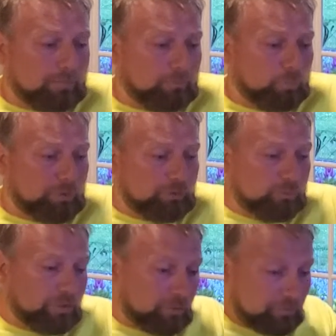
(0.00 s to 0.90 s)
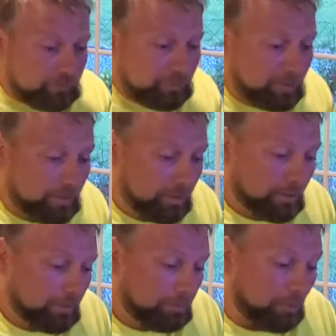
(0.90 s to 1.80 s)
When you do this
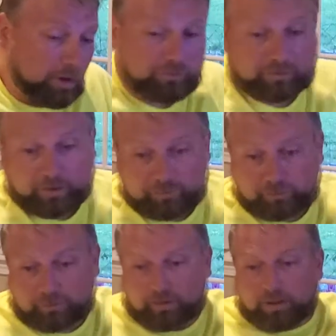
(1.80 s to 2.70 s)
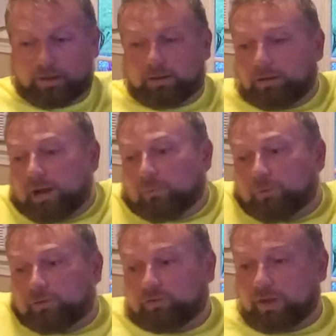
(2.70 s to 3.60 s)
process, I
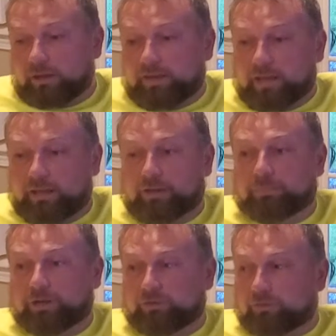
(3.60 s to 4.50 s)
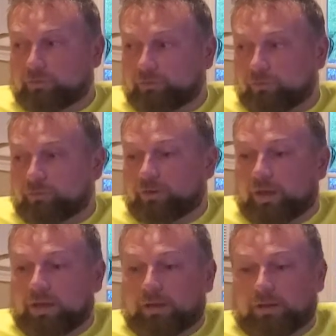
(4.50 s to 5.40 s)
would say taking pictures is
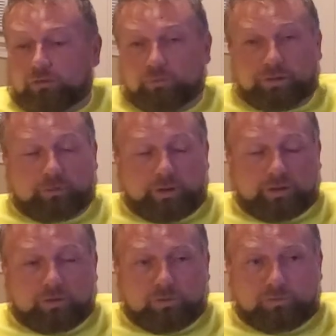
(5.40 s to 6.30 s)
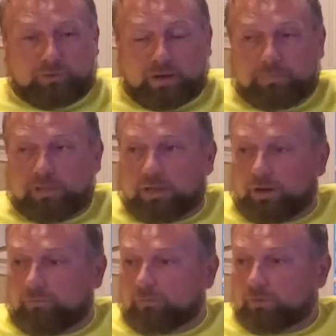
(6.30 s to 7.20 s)
really critical. Try to be
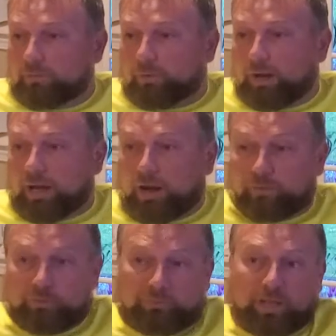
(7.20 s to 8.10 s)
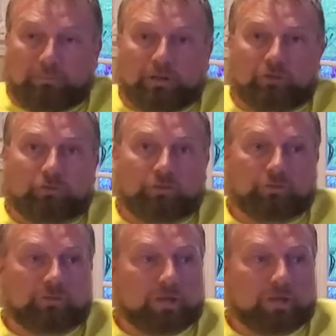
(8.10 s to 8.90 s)
careful about how you take pictures.